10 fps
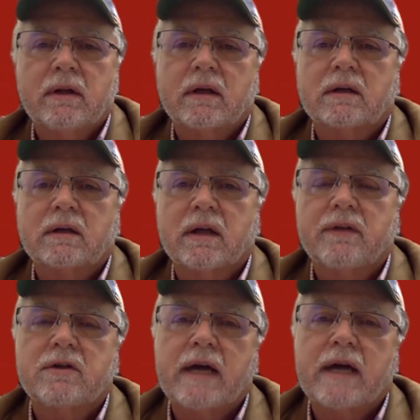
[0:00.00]
with a
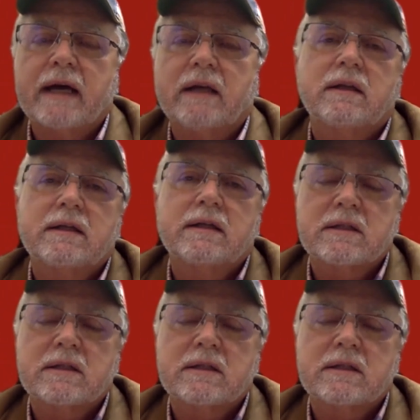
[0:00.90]
leather jacket that